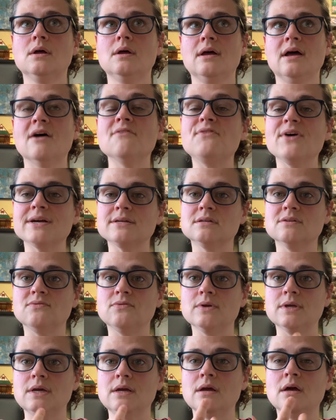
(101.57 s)

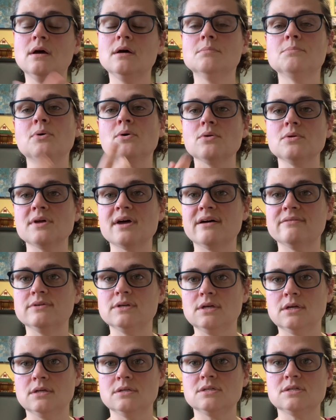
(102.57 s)
effectively pull
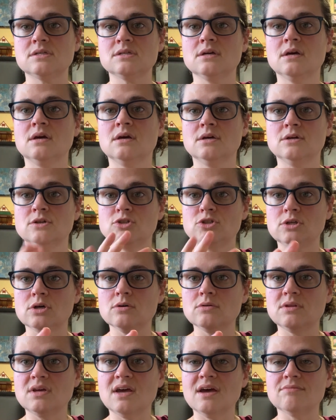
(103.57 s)
evidence, show
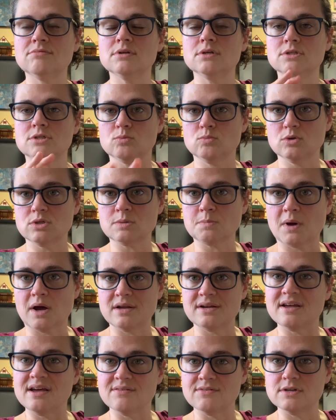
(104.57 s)
the evidence, and respond
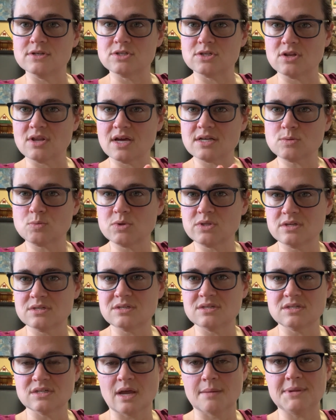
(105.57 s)
to evidence. So that's what this
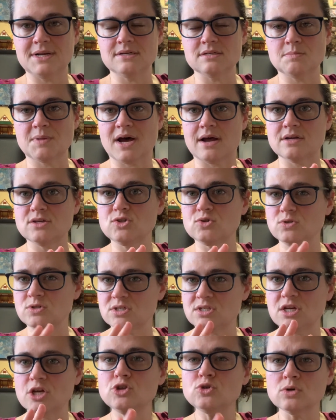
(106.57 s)
assignment is about. It's
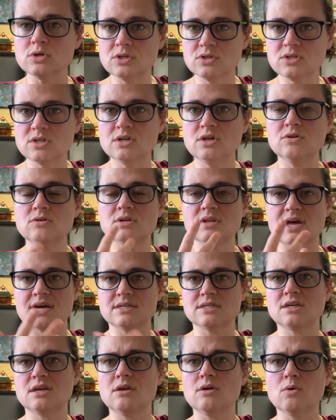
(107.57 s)
just introducing you to that
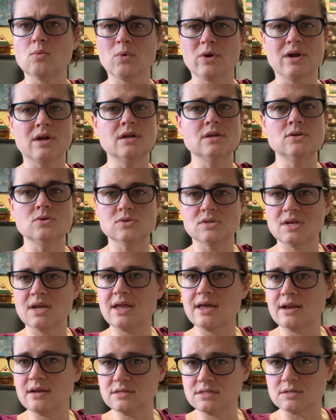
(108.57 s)
skill. We're going to use it
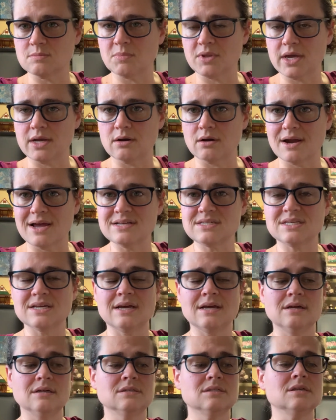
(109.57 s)
again in some later
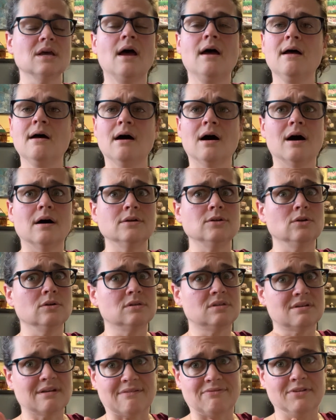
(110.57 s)
essays. You're
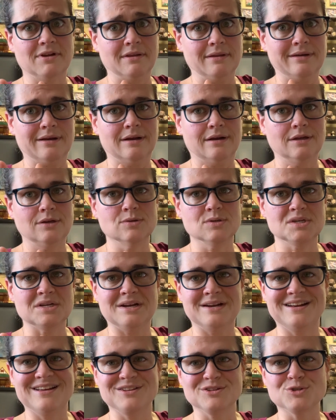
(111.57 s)
definitely going to use it
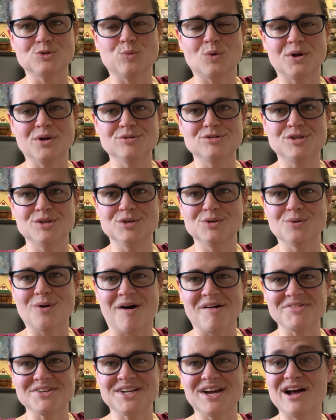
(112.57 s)
in English 102
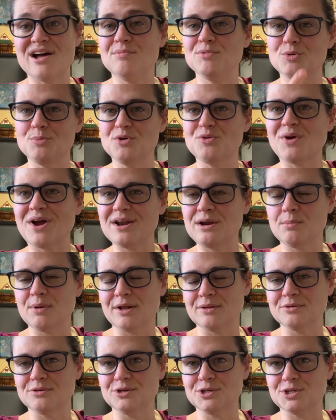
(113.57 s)
all the time. You'll be writing
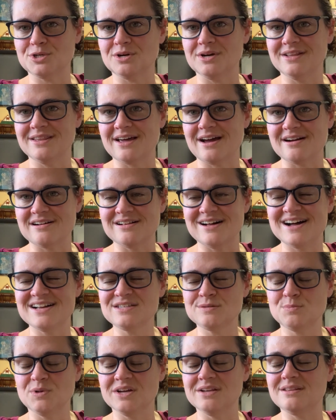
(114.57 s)
about literature in that class,
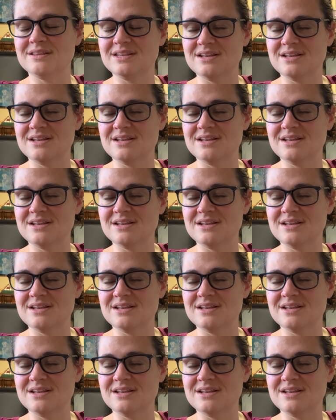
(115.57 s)
but